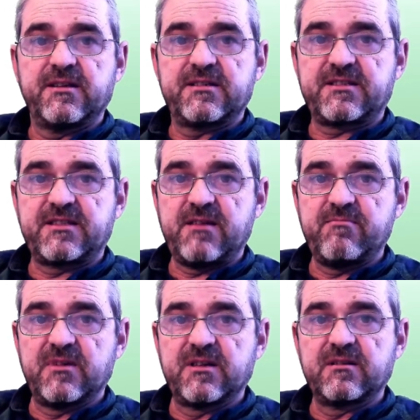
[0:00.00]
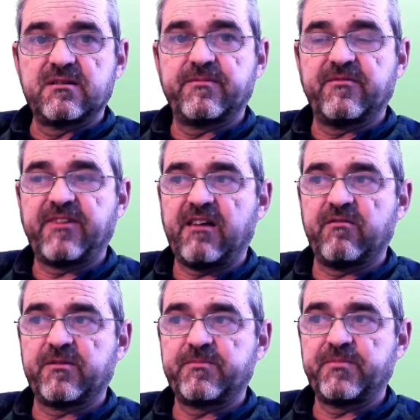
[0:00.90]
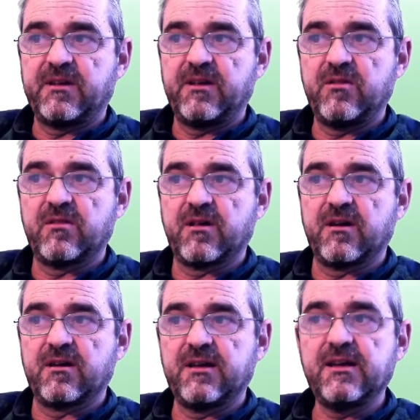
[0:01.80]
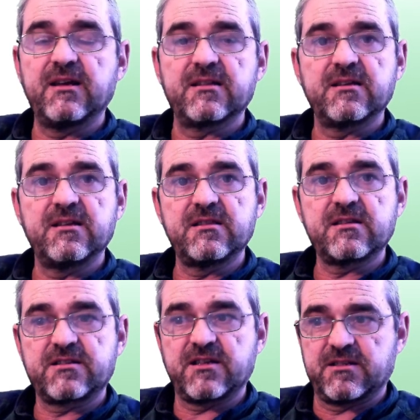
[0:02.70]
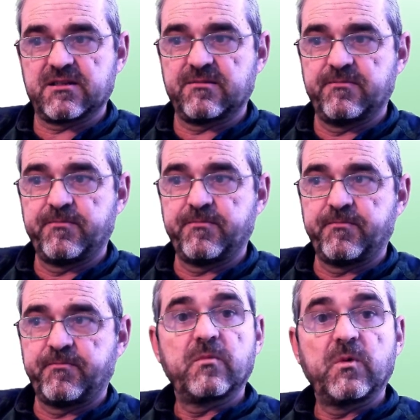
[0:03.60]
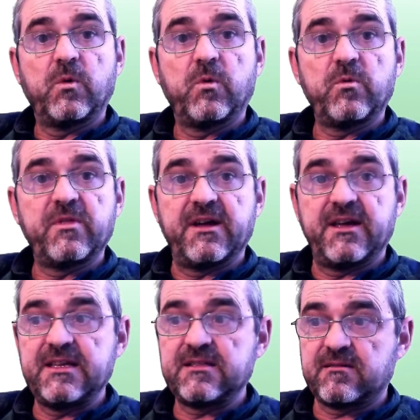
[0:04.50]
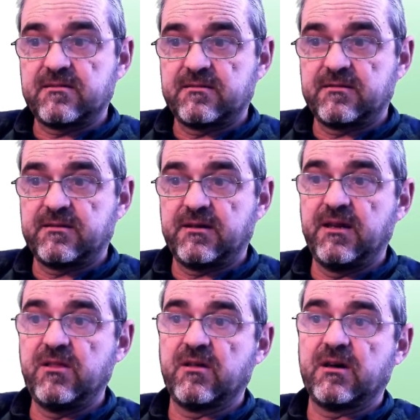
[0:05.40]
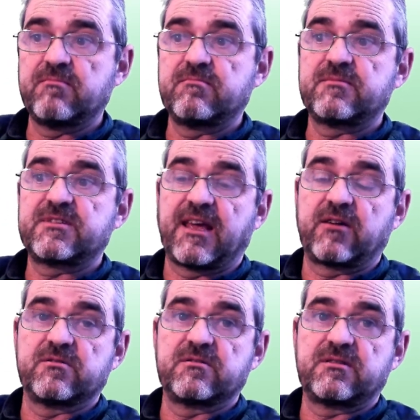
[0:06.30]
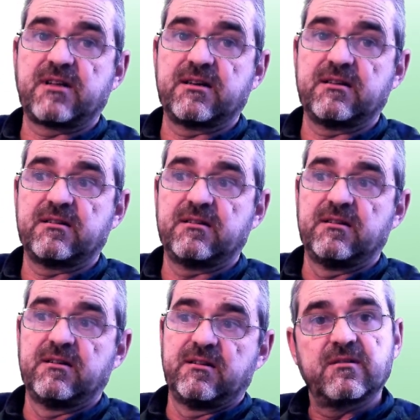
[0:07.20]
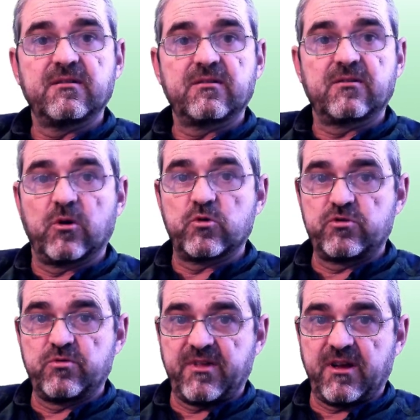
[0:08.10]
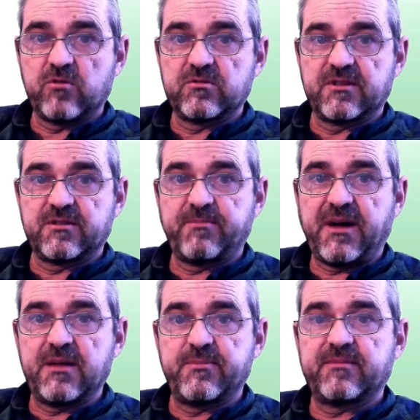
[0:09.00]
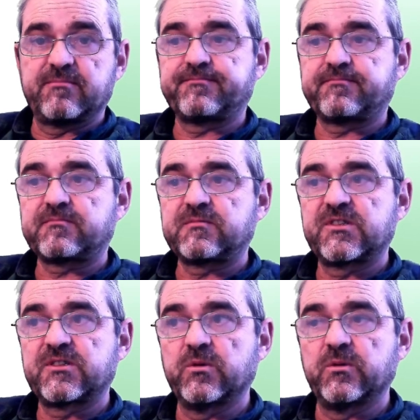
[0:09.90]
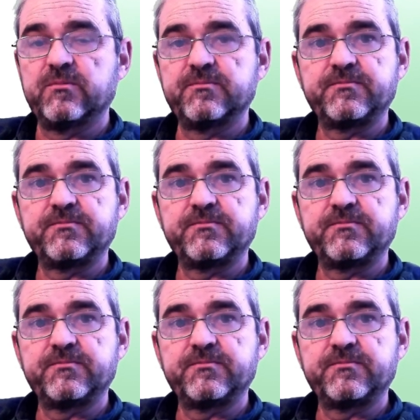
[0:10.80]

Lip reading: steam valve in the inlet heat exchanger or the heater in the second tank close to the outlet pipe. So